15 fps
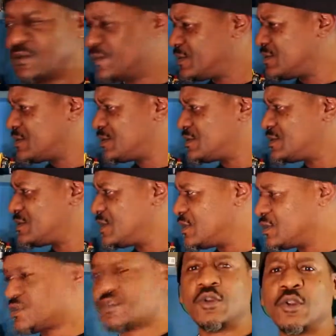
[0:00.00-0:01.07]
It was
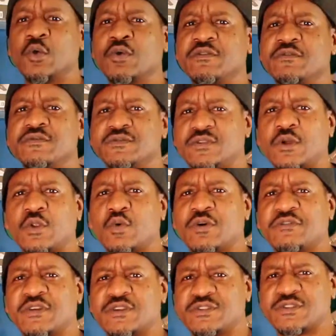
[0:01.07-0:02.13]
Solo
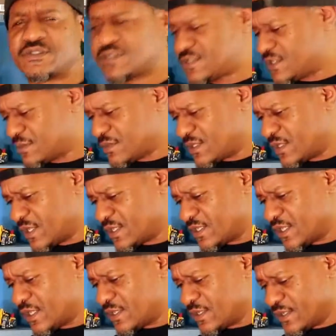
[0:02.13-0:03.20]
Avengers or something like
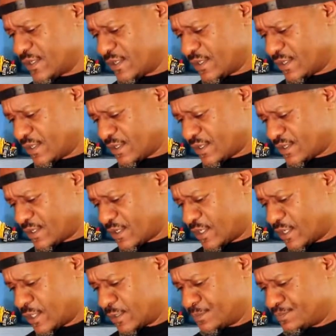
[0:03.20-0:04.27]
that.
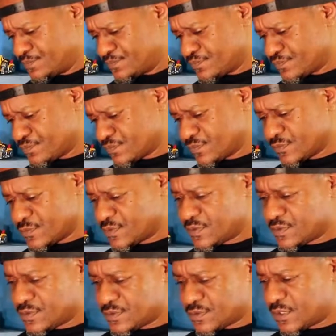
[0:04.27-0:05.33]

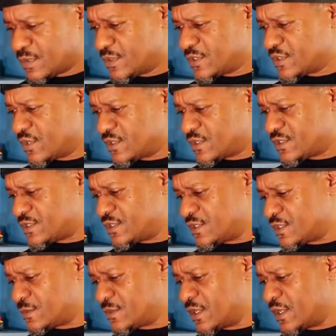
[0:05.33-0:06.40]
It's always good to see
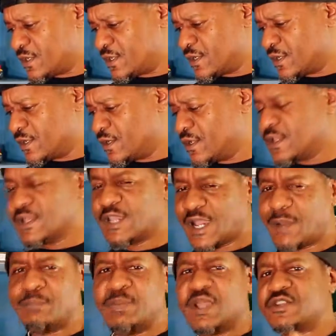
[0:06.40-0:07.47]
them getting it in. I
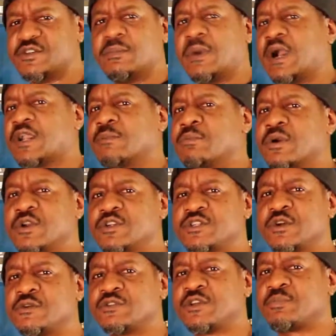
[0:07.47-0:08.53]
bet you Mockingbird
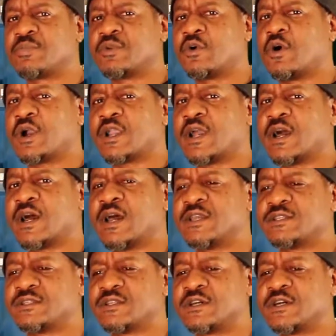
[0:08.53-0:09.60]
shows up in
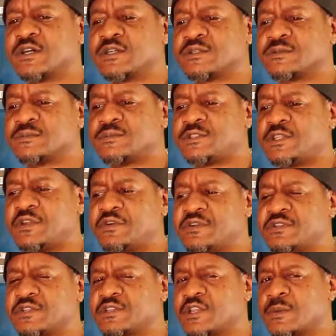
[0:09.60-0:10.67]
Hawkeye's series
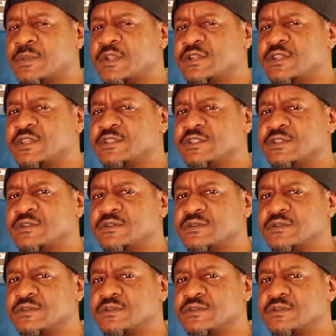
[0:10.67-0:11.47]
that's coming to Disney.